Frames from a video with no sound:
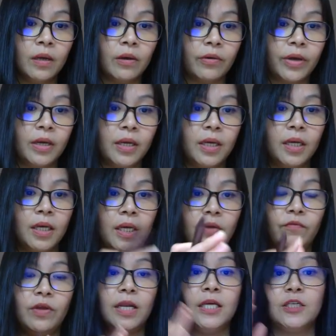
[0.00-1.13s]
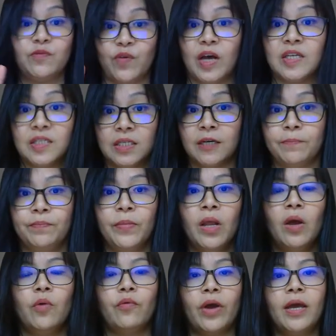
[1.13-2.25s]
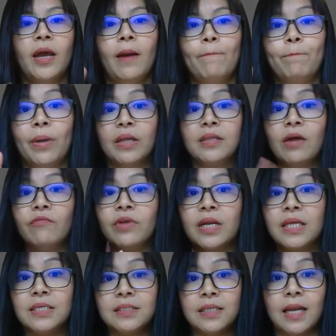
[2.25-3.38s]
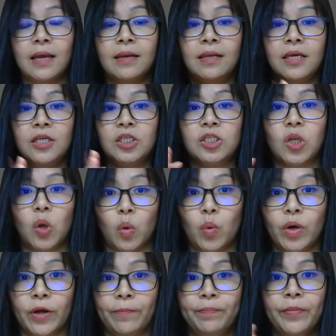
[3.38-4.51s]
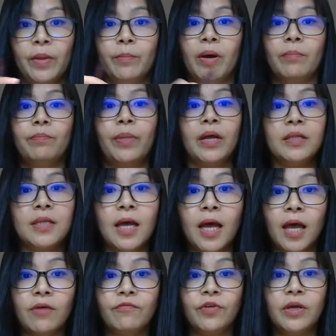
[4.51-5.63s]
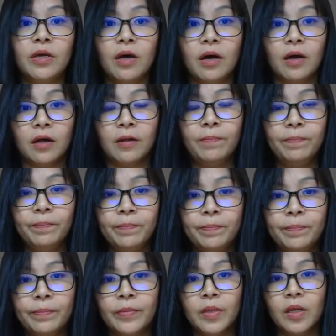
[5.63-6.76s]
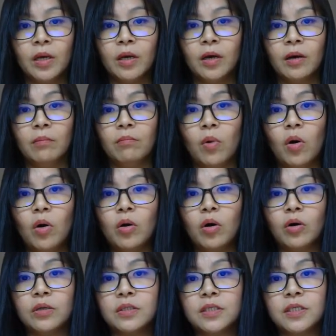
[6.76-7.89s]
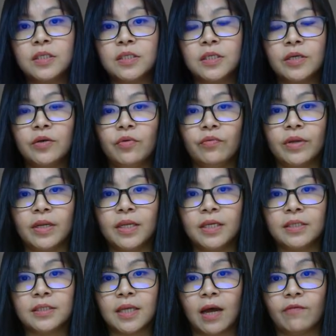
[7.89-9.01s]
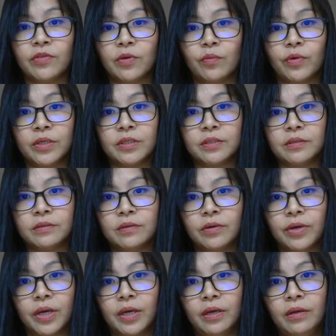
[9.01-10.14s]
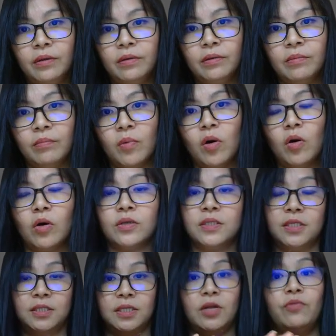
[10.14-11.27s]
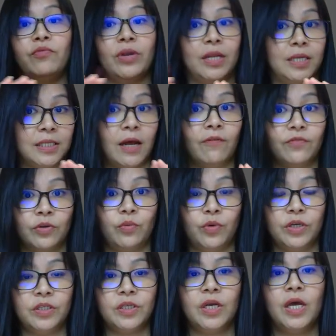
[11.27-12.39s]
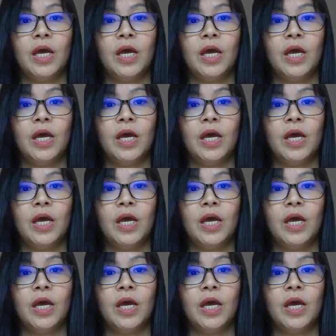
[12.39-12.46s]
Okay, it released faster, right? Beta released slightly slower, but beta having a more consistent release afterwards. Okay, more consistent release afterwards.